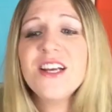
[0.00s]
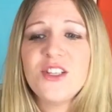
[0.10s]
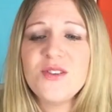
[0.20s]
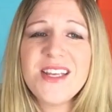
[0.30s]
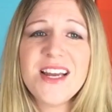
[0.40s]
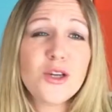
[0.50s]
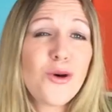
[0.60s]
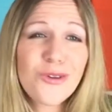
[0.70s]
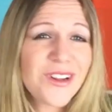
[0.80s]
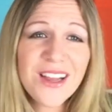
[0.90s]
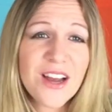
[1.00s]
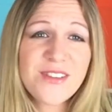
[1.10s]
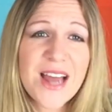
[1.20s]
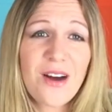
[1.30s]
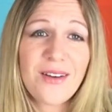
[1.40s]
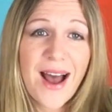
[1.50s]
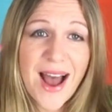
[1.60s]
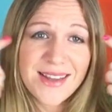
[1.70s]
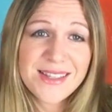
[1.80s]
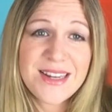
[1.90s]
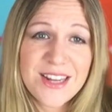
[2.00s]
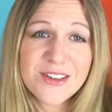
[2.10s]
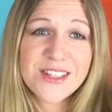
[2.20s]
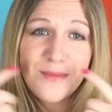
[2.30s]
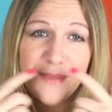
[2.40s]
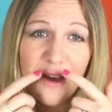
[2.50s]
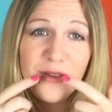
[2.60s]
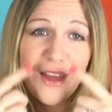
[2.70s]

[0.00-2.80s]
So you see I totally left out eyes and ears and mouth